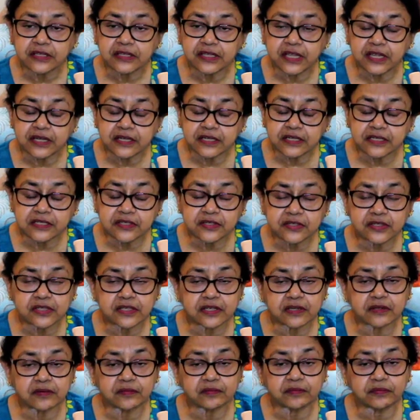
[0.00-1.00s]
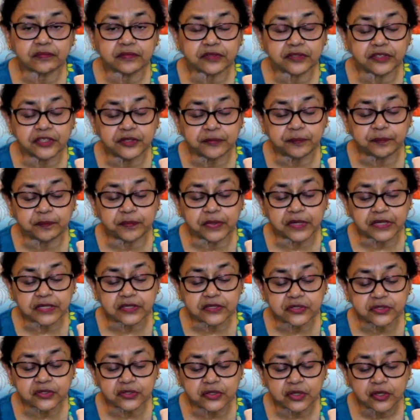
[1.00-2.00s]
that is the
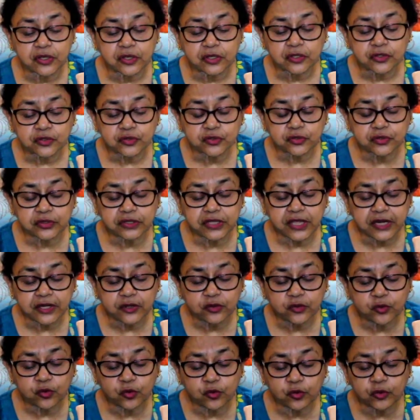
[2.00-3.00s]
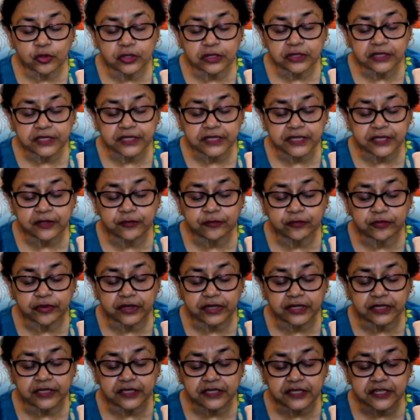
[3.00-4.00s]
replaced. So that whole thing,
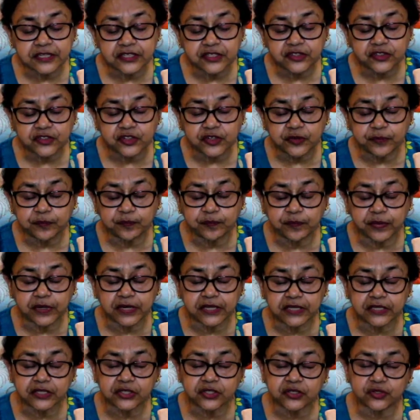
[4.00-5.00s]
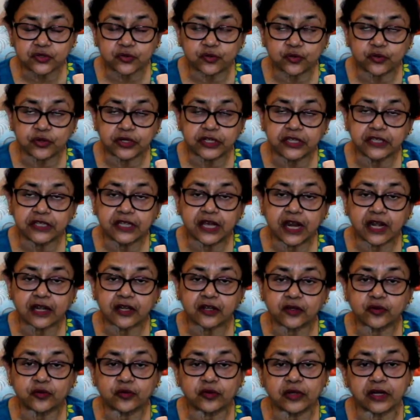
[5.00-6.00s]
when it is replaced, only the
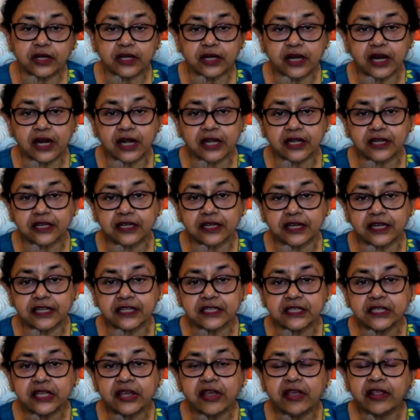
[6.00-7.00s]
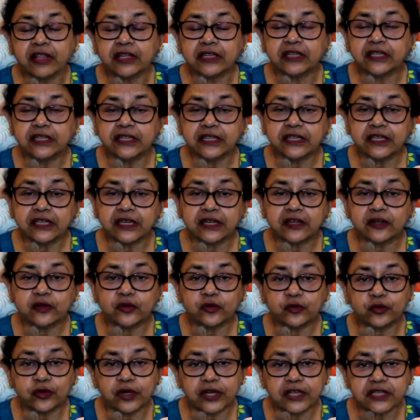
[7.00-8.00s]
articular cartilage, they are
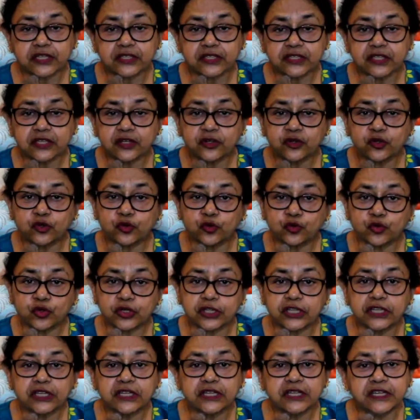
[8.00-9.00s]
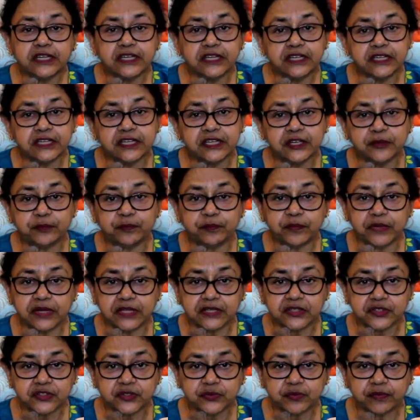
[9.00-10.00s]
known as the total knee
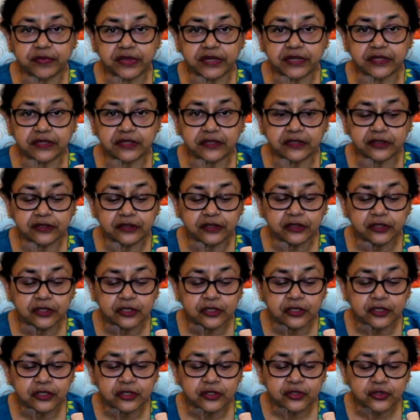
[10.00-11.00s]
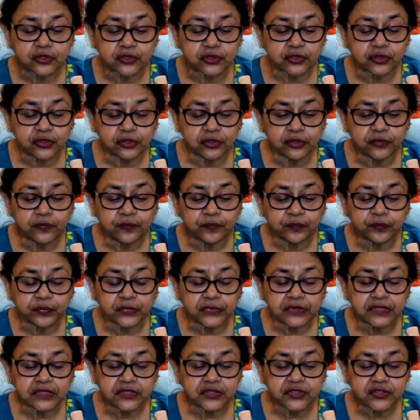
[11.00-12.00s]
replacement. So
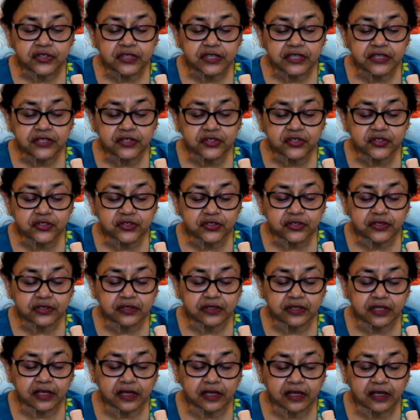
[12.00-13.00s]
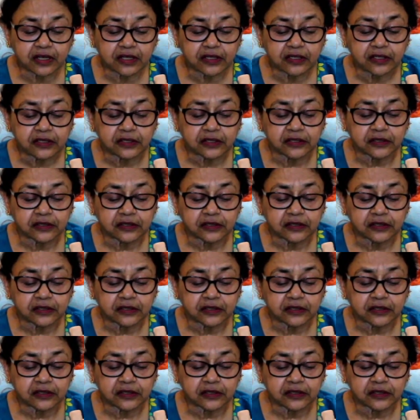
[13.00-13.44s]
this is the